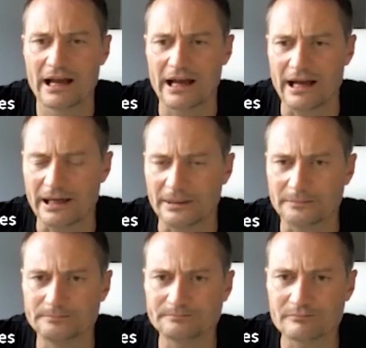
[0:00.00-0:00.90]

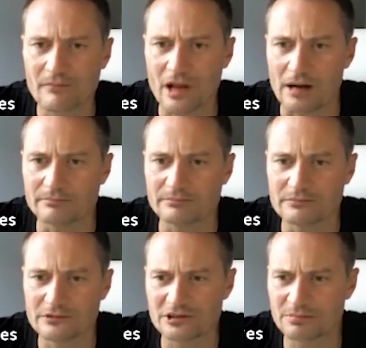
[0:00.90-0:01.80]
I'm
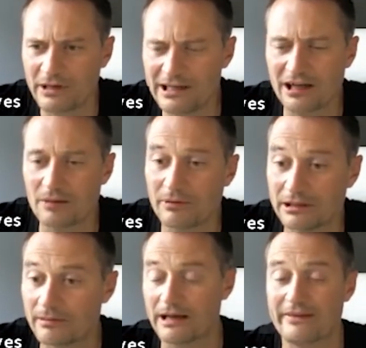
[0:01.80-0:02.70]
speeding up a little bit,